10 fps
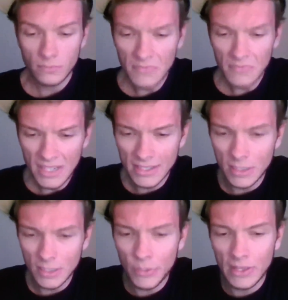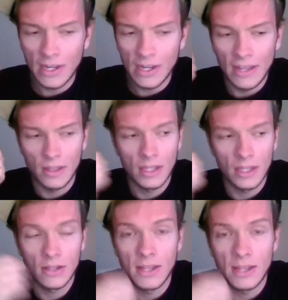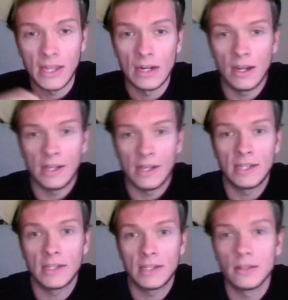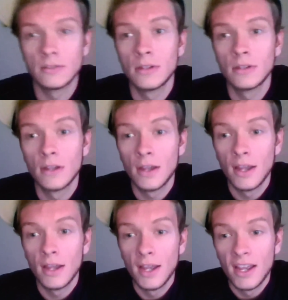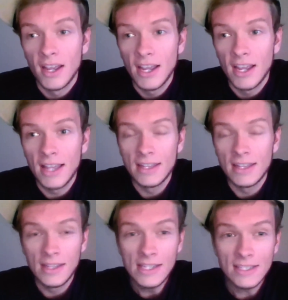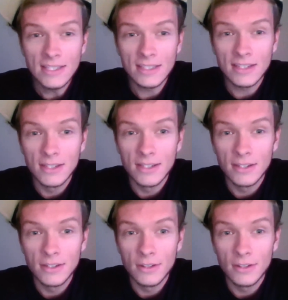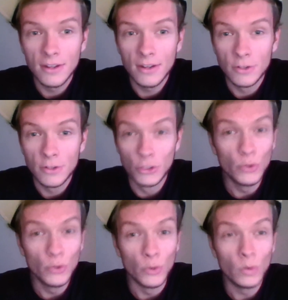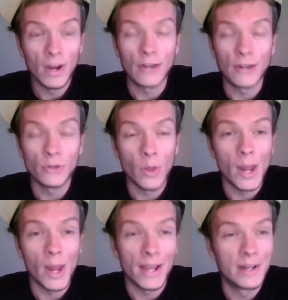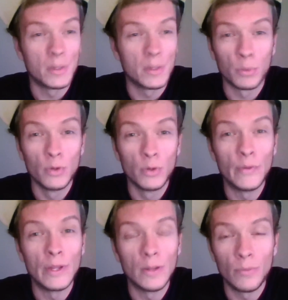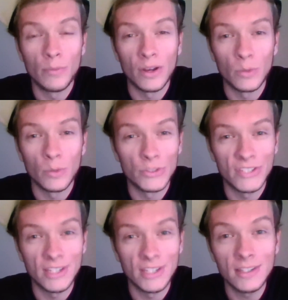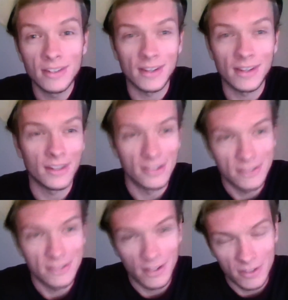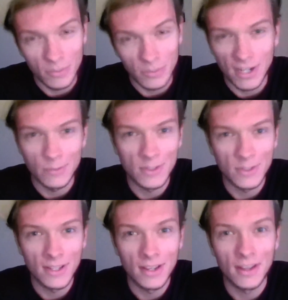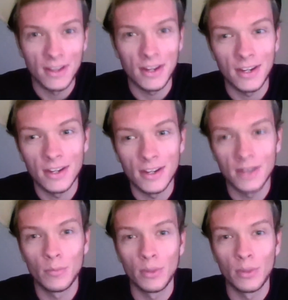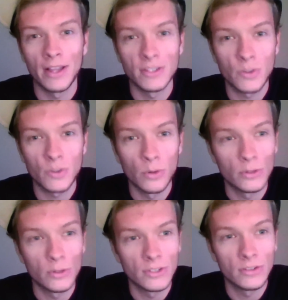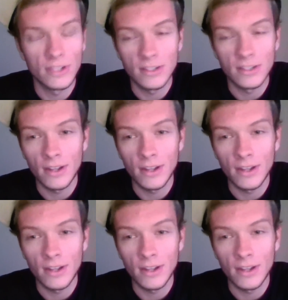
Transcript: it's something that I think that I can at least do. I don't know that I could improve it, but we'll see. Sometimes a blind squirrel still gets a nut.